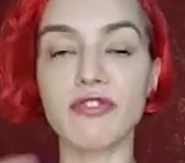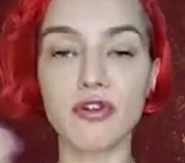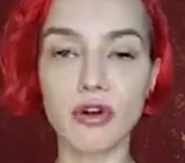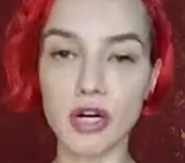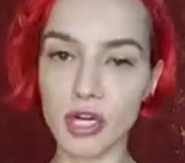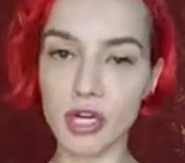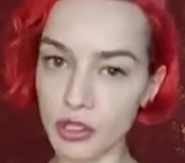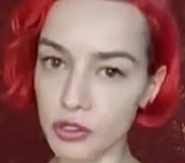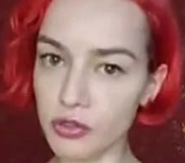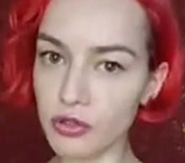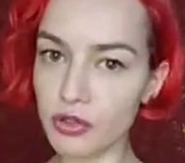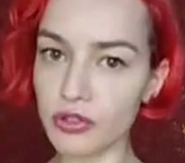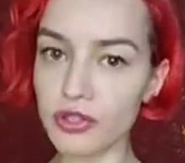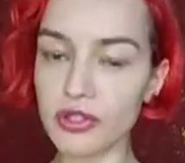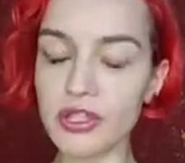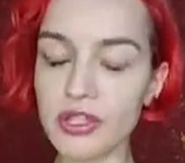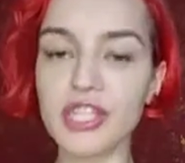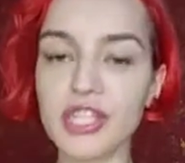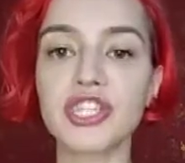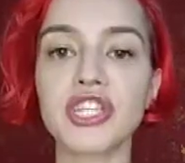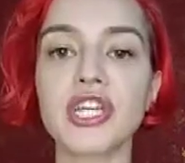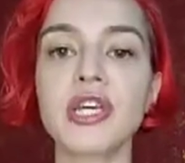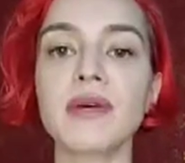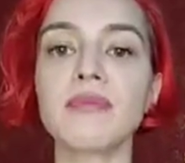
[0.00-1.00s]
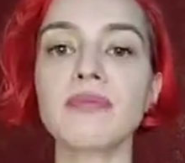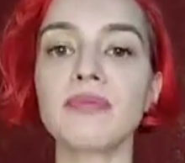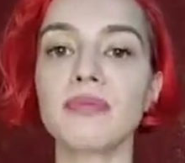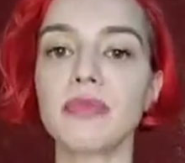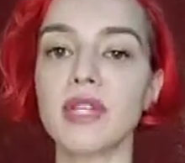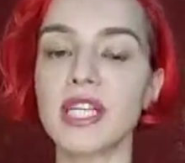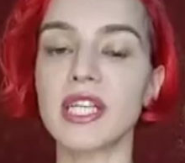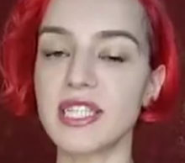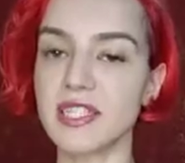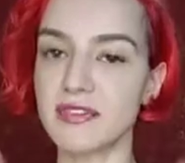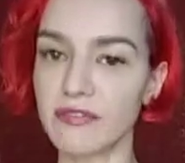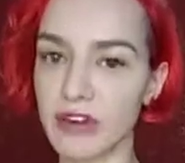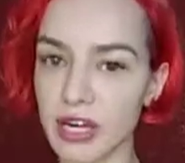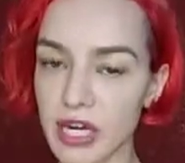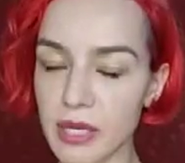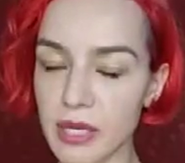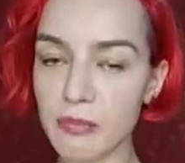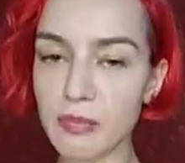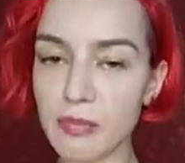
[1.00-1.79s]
are new to the gym, it's very